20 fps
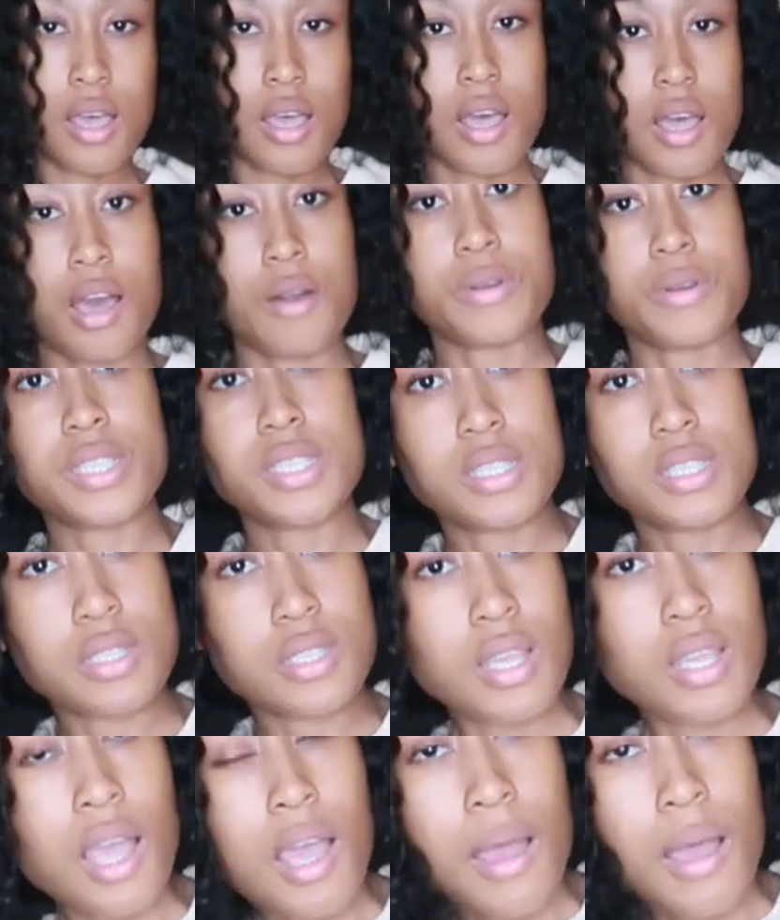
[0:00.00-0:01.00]
I wish
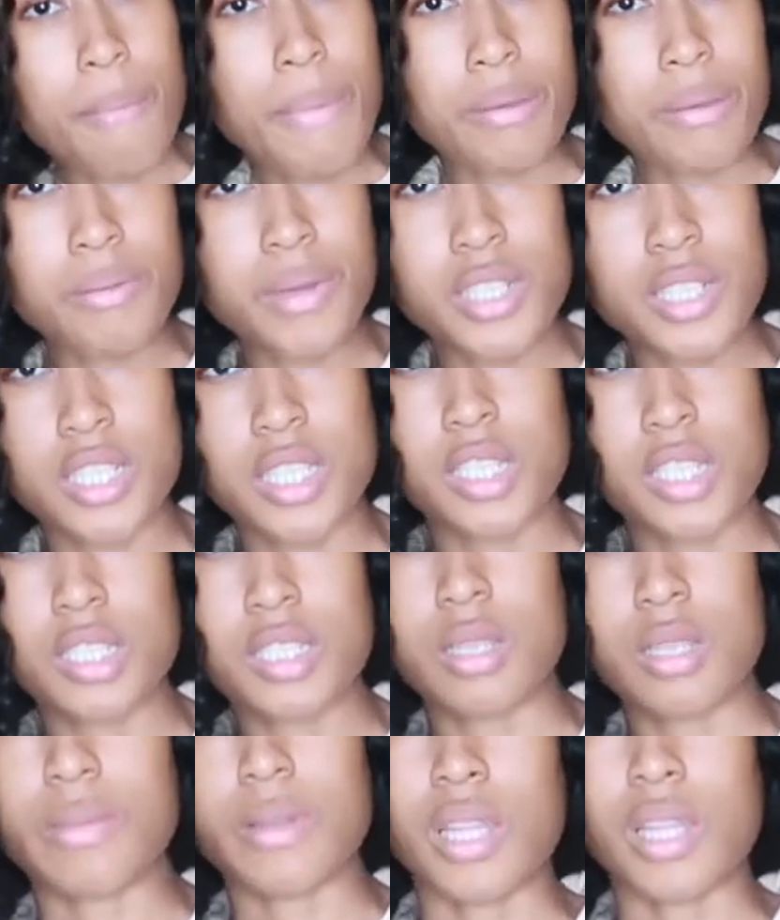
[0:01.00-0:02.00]
maybe my jeans
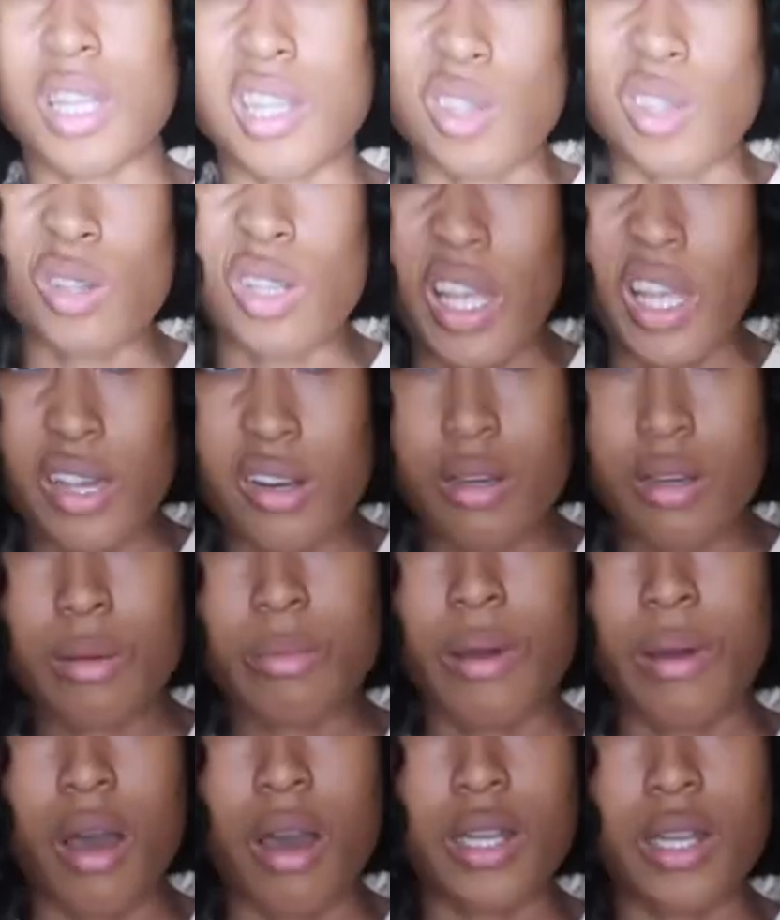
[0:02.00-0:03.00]
should have been a little lighter,
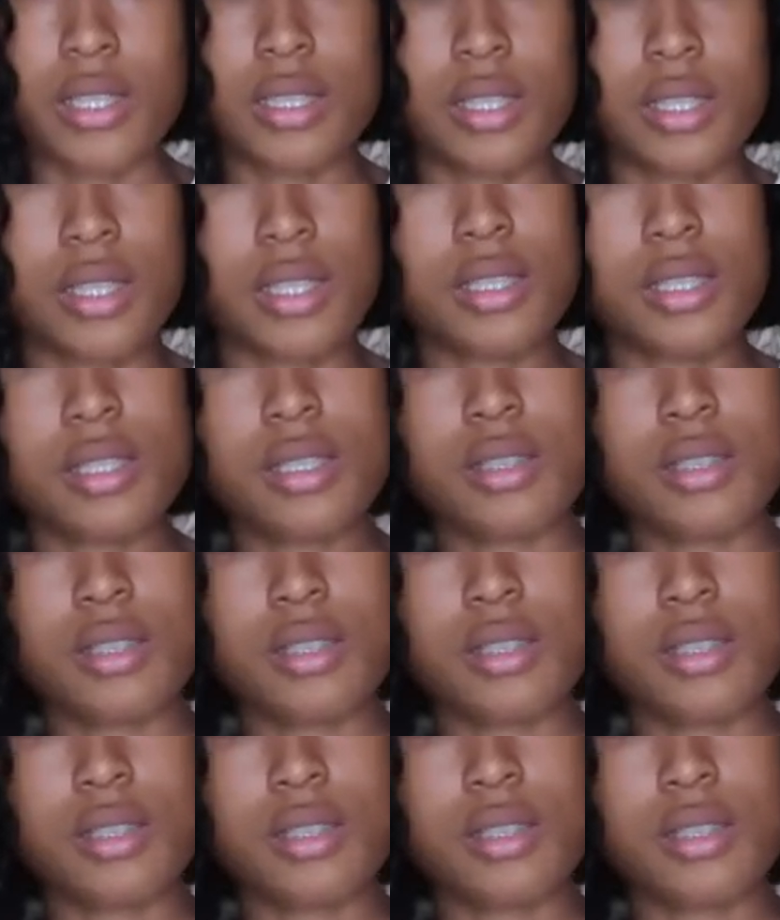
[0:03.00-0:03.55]
but honestly, this is